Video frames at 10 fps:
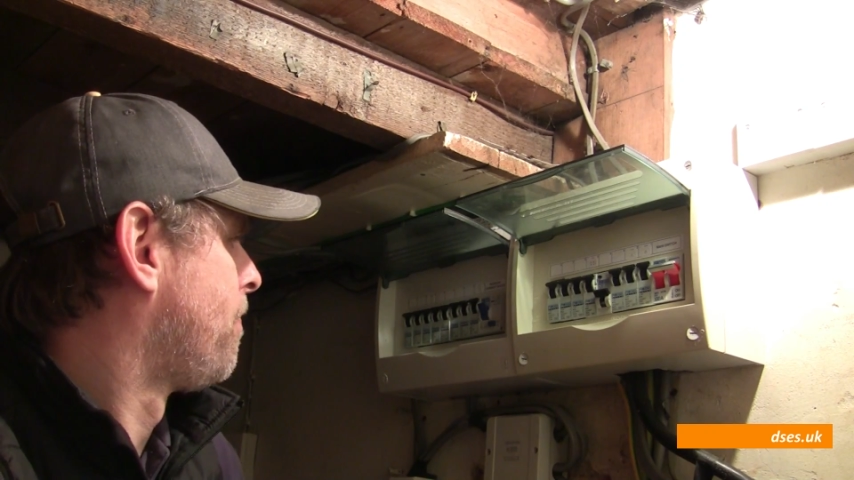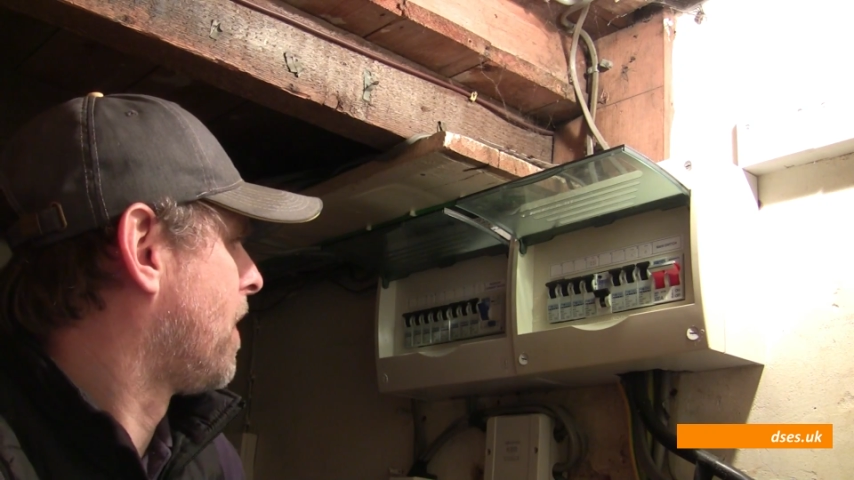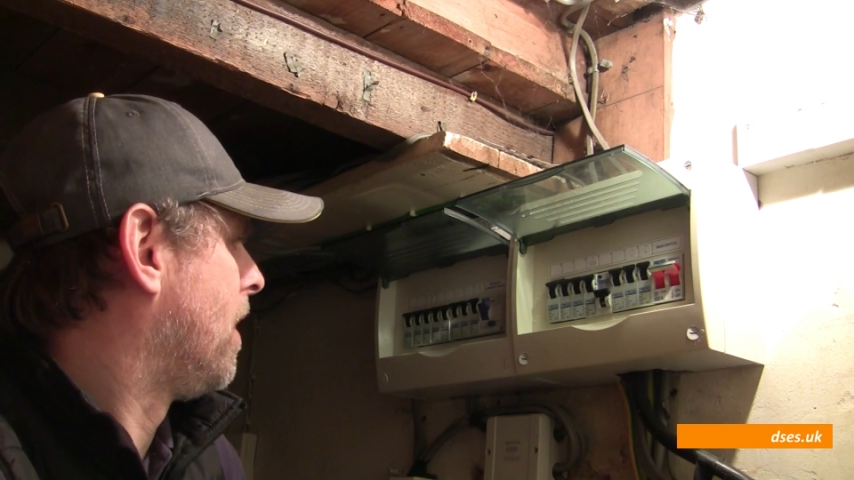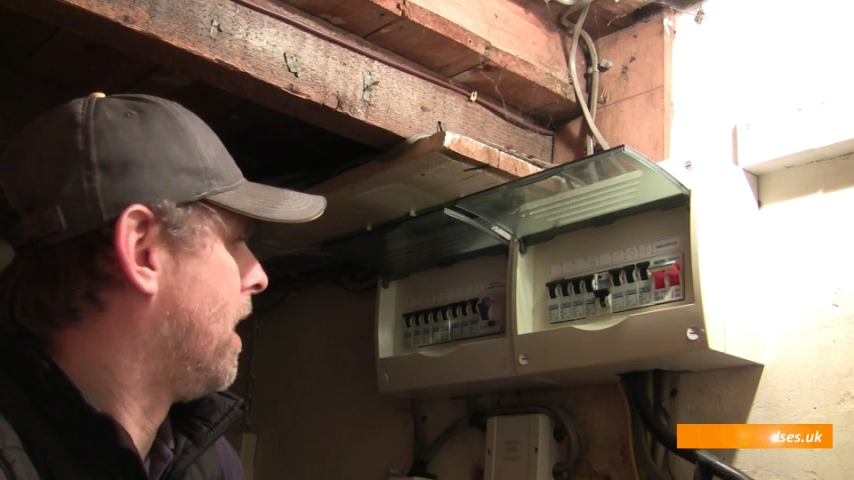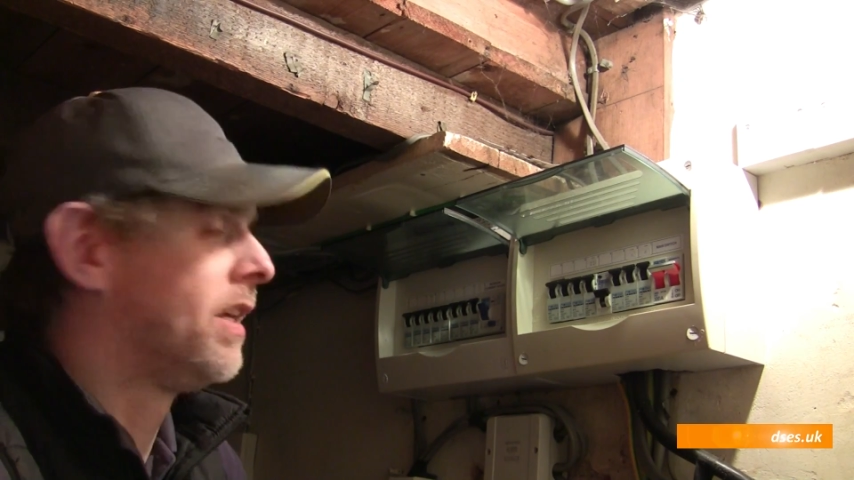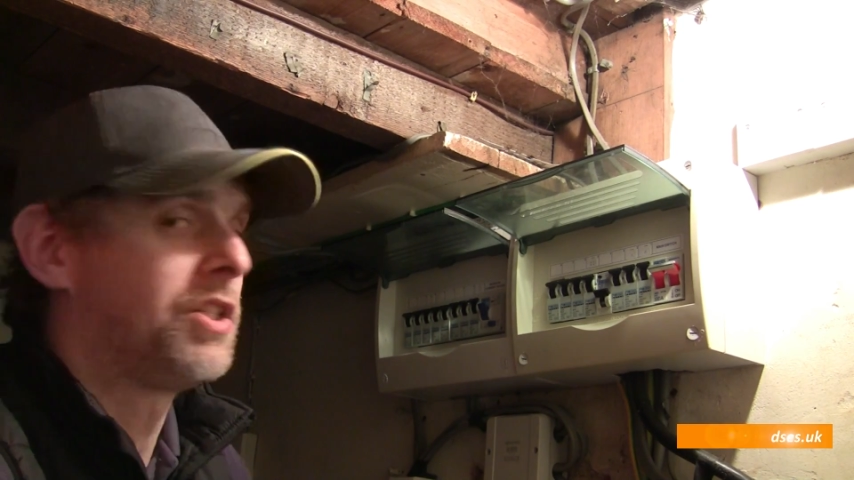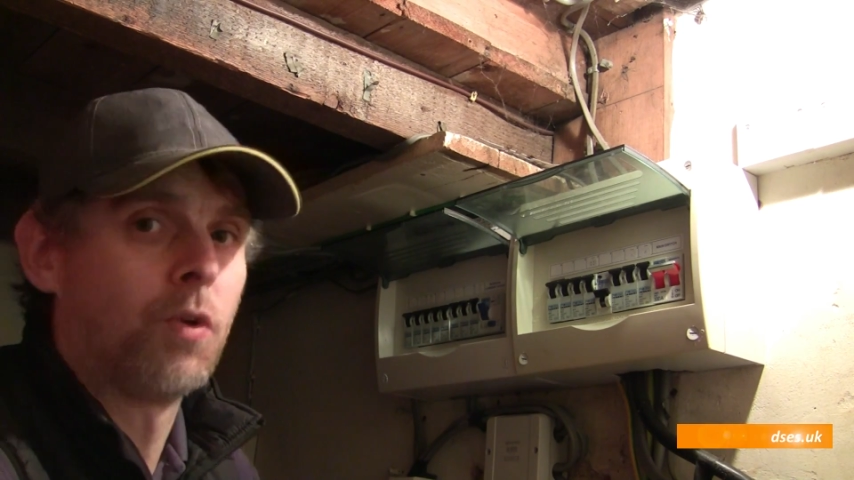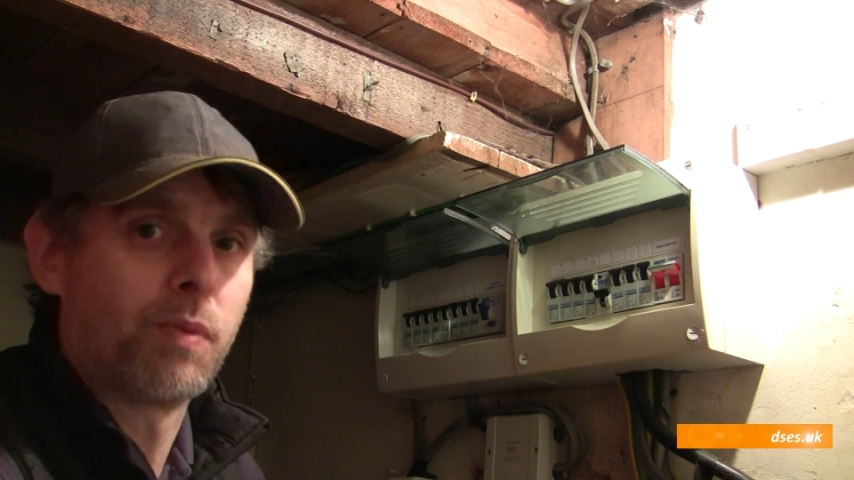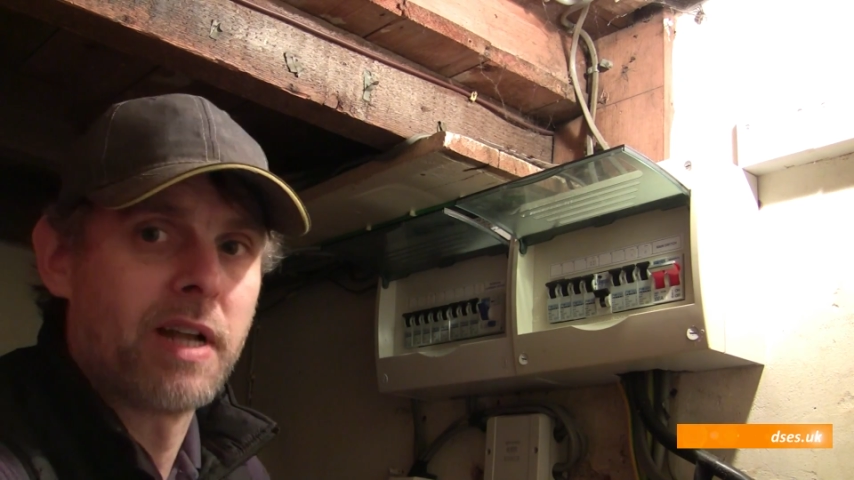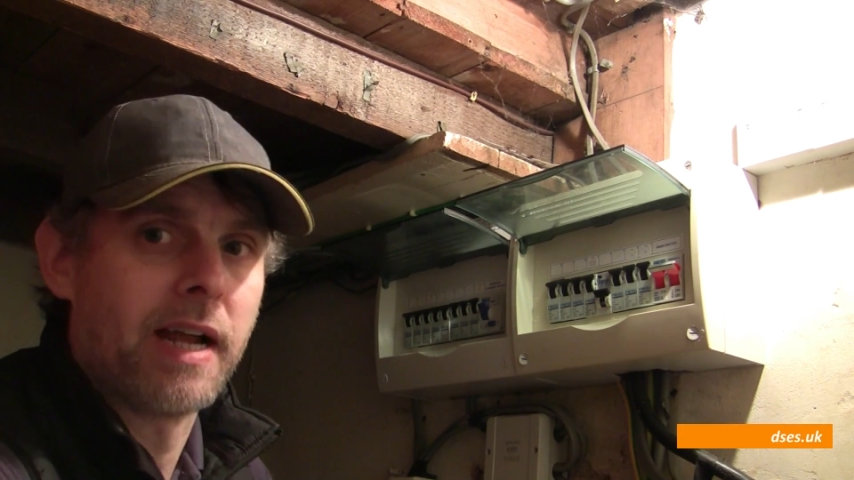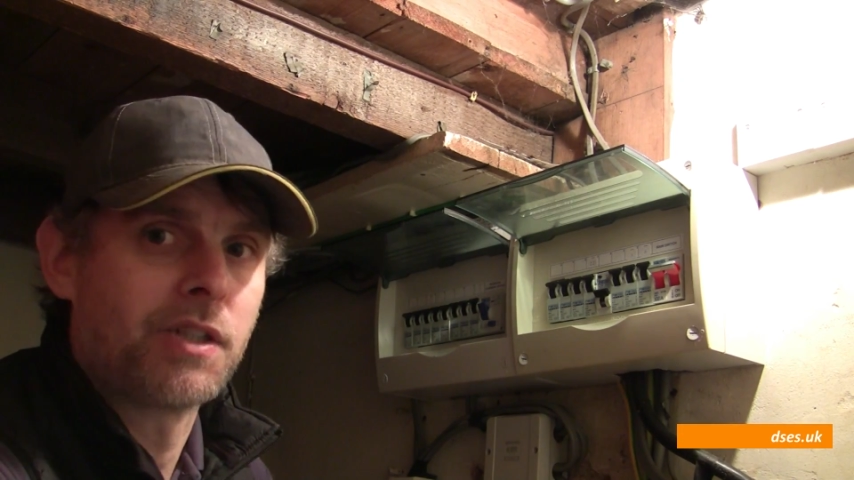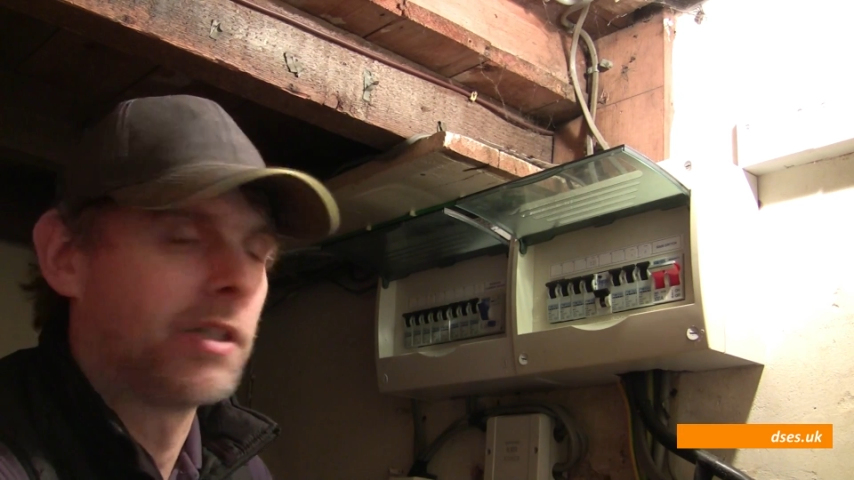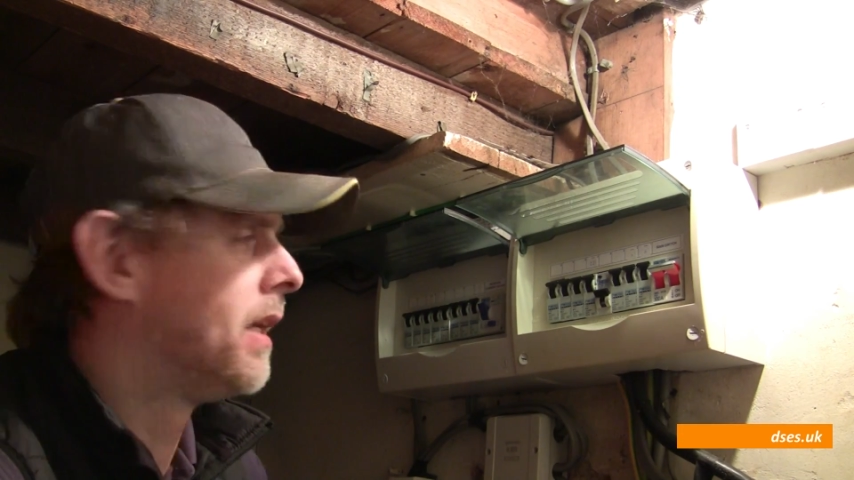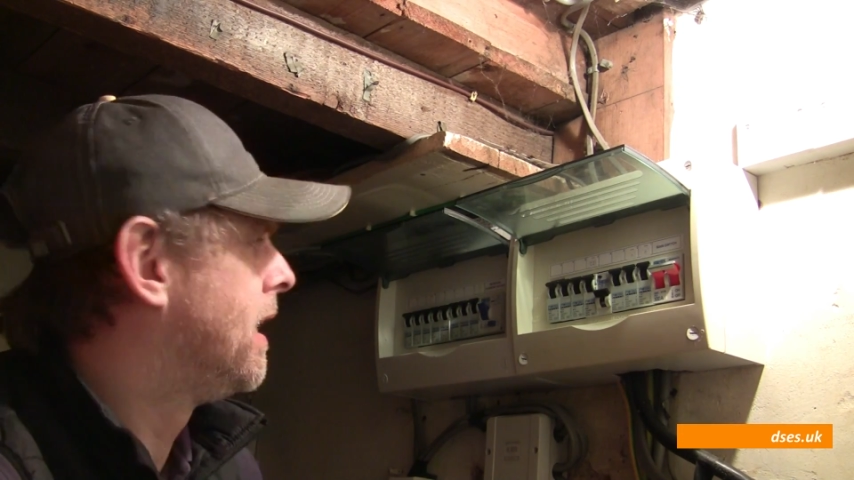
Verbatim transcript: uh, additional protection